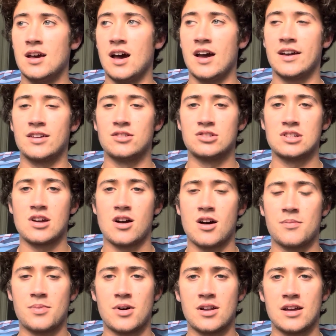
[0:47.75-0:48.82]
I usually
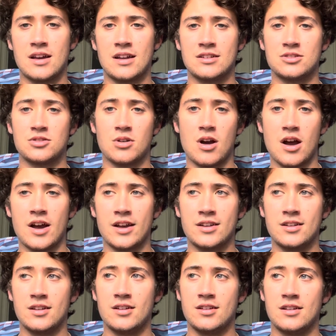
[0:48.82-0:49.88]
hop on it and
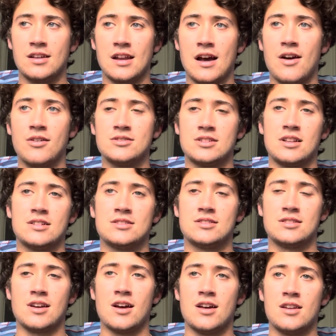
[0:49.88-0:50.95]
grind it out until it's
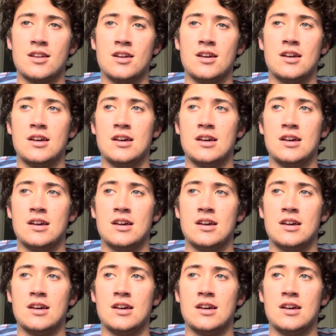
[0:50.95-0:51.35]
done.